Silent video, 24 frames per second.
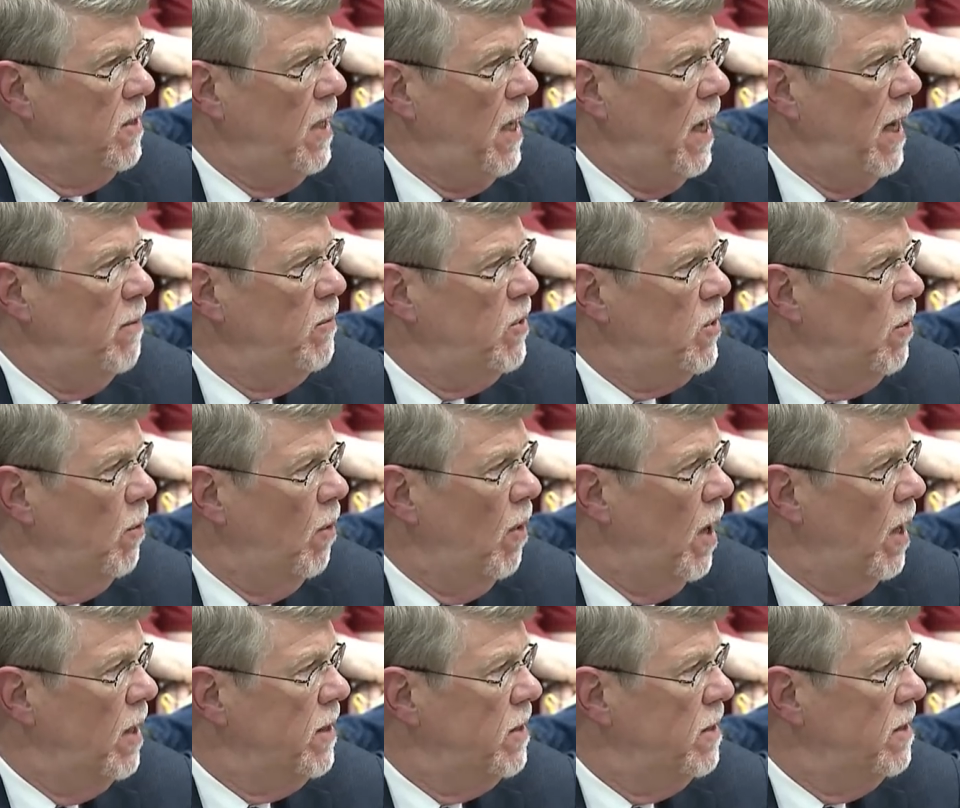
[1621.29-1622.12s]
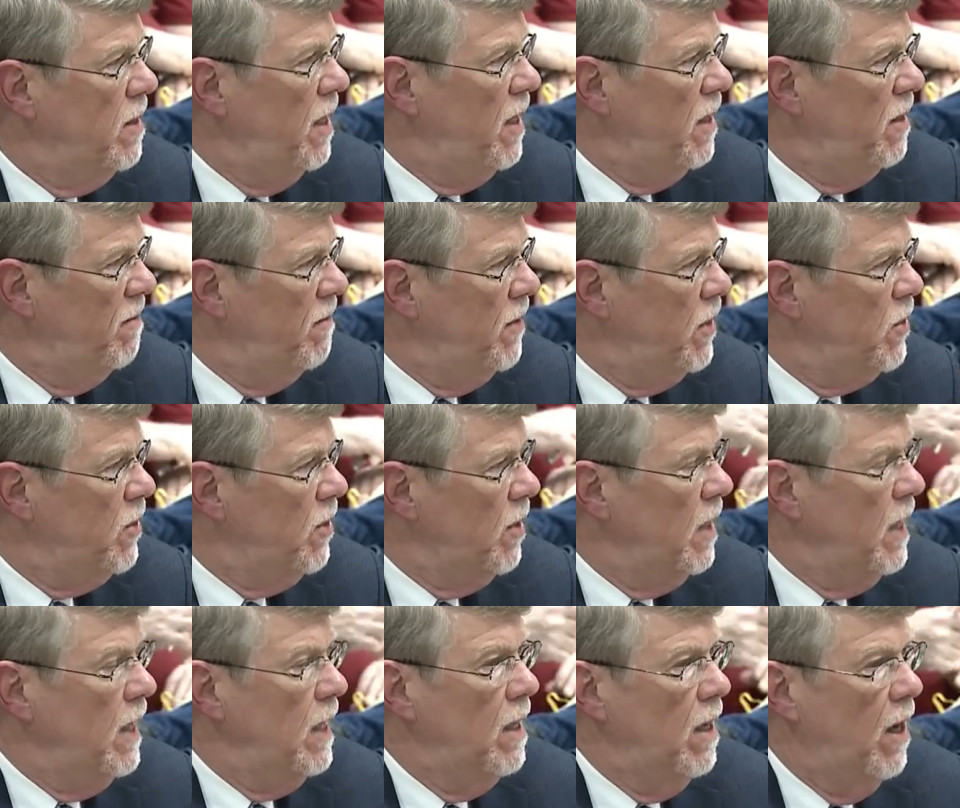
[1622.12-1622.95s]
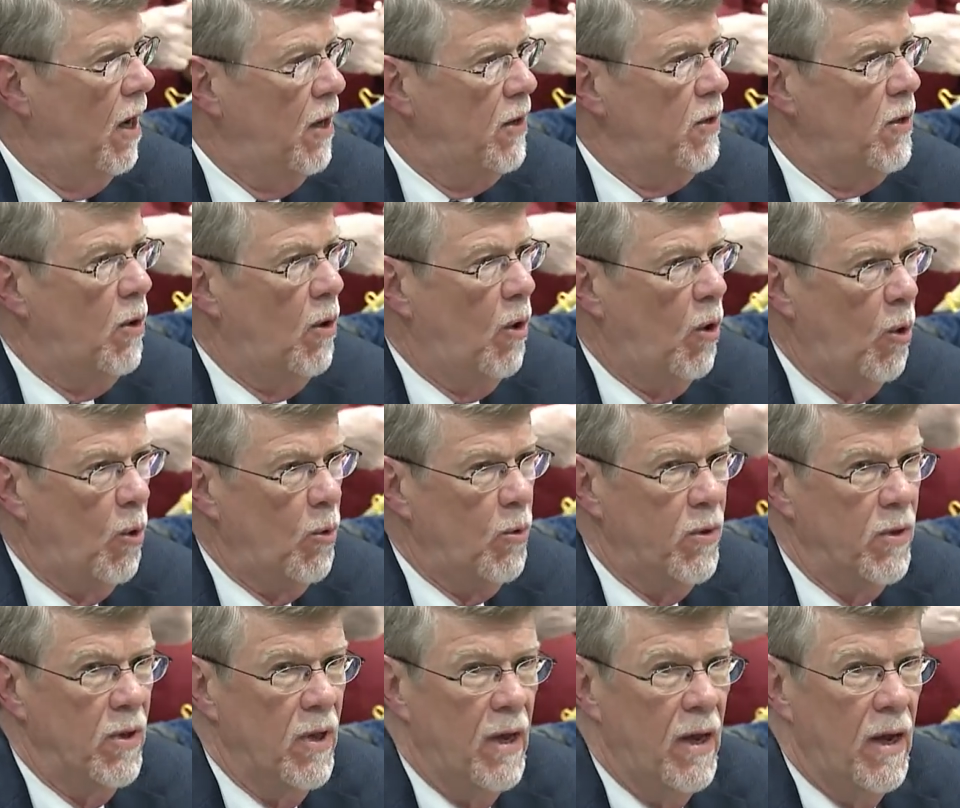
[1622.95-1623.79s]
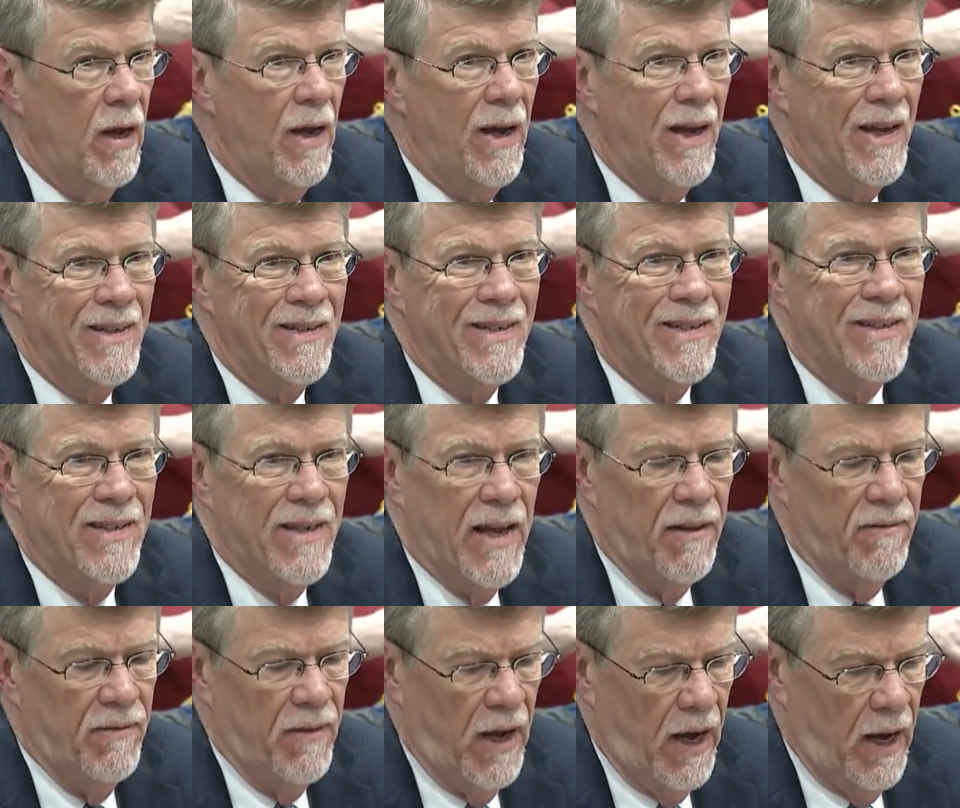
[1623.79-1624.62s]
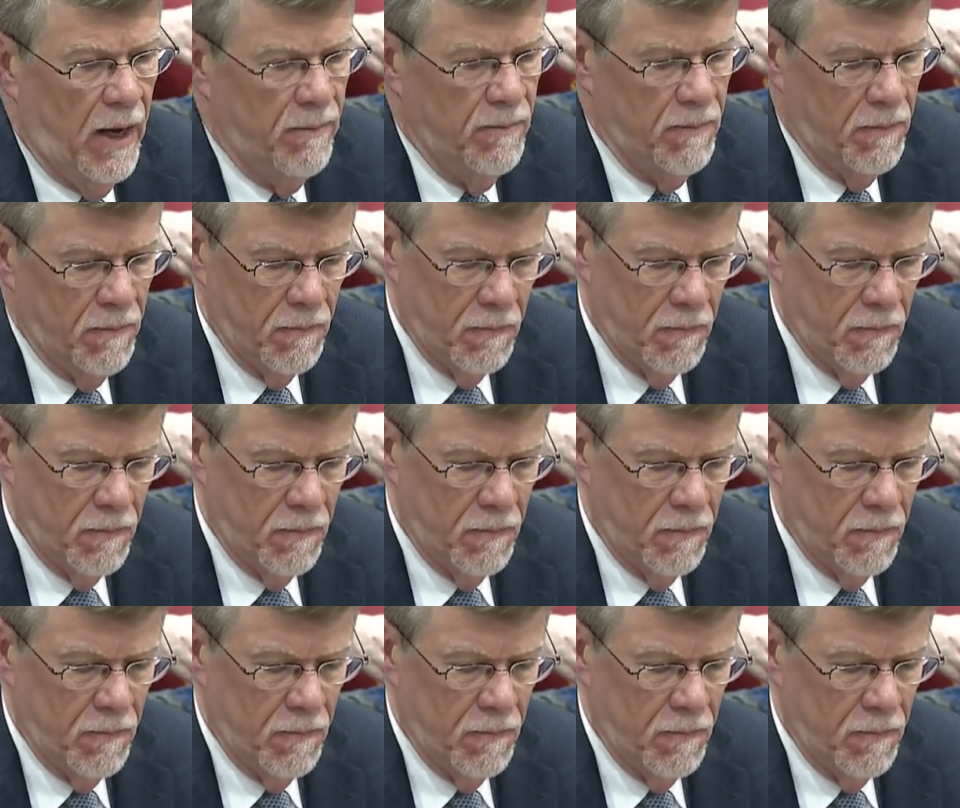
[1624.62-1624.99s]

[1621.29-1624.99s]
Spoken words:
came to us individually under oath and said that.